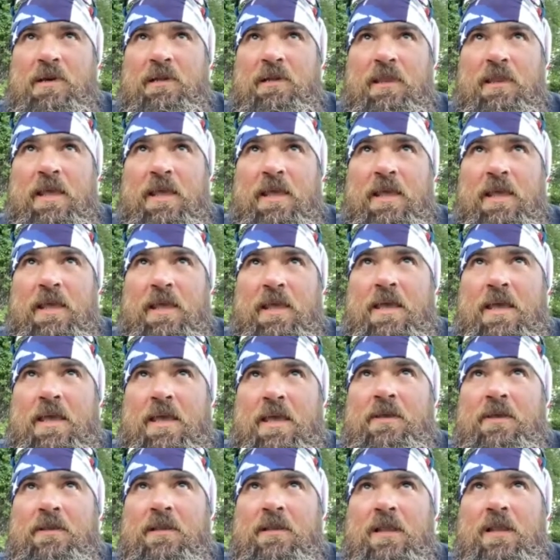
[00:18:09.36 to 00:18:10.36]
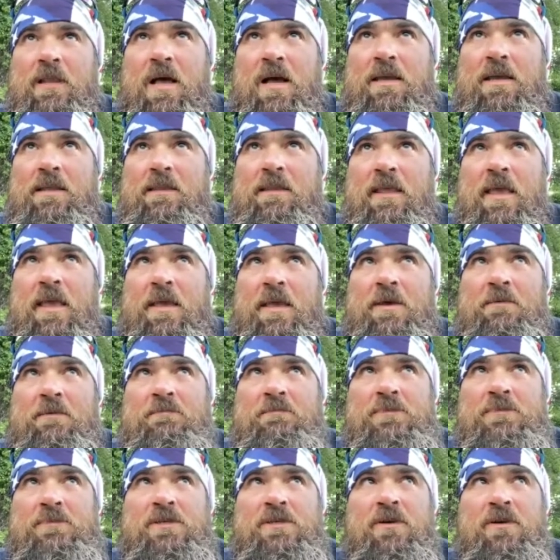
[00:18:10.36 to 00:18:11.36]
but a lake between the lock and
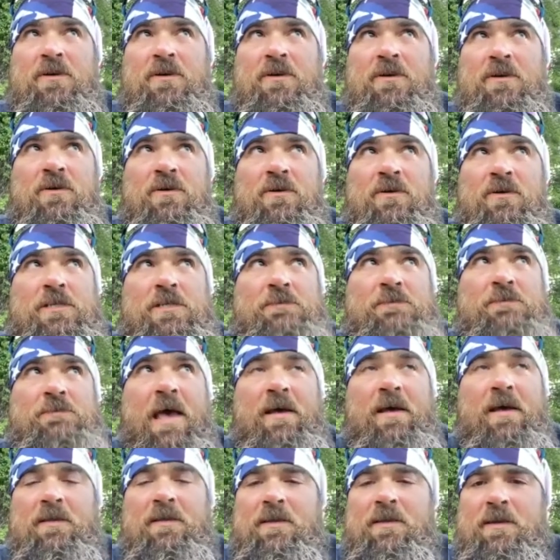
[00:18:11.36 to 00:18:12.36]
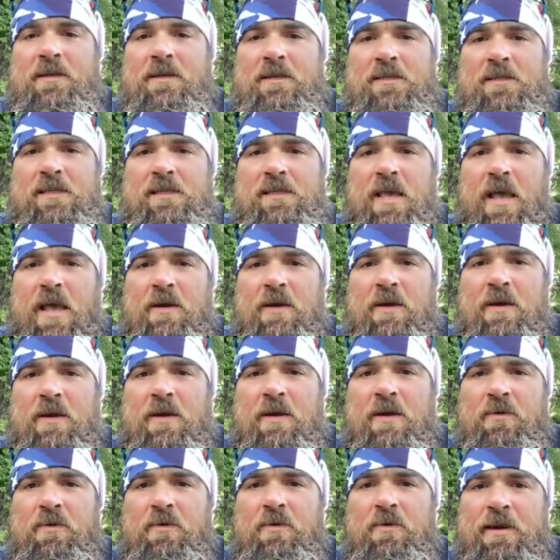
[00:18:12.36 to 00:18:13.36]
dam, so we're just paddling in slack
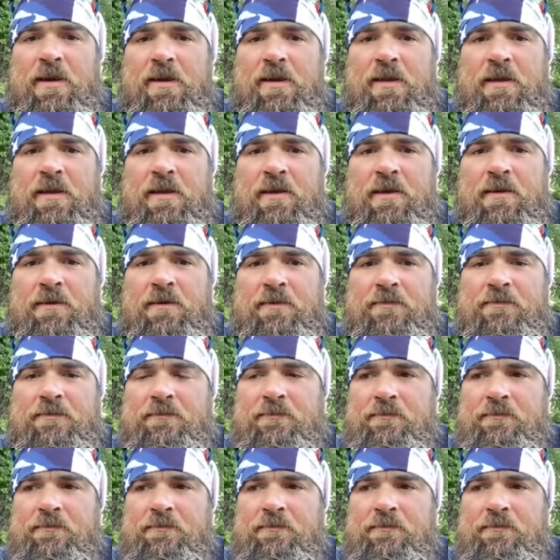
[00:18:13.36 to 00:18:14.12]
water right now.